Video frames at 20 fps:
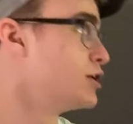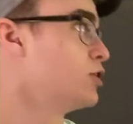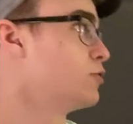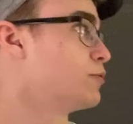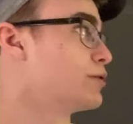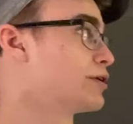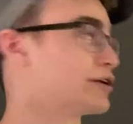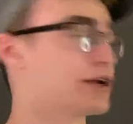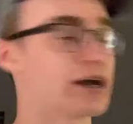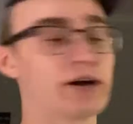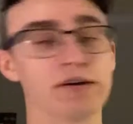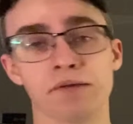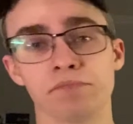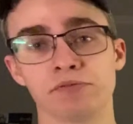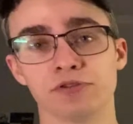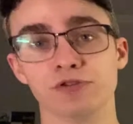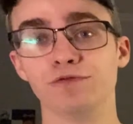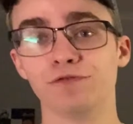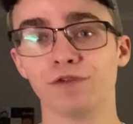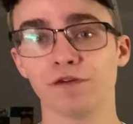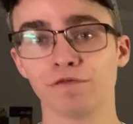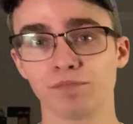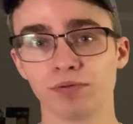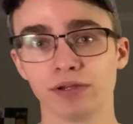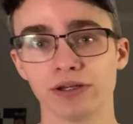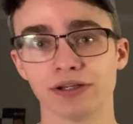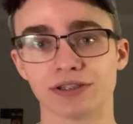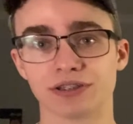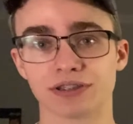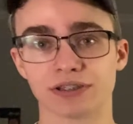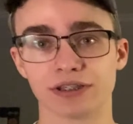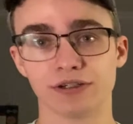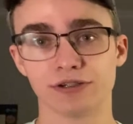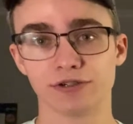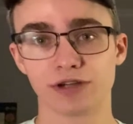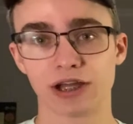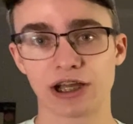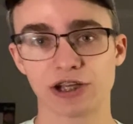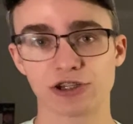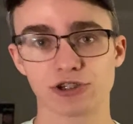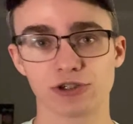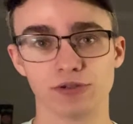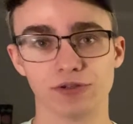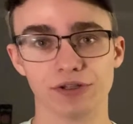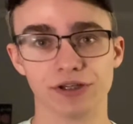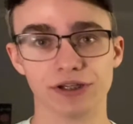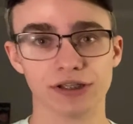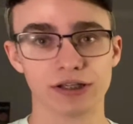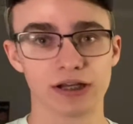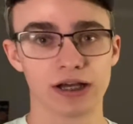we are now up to 5th place internationally.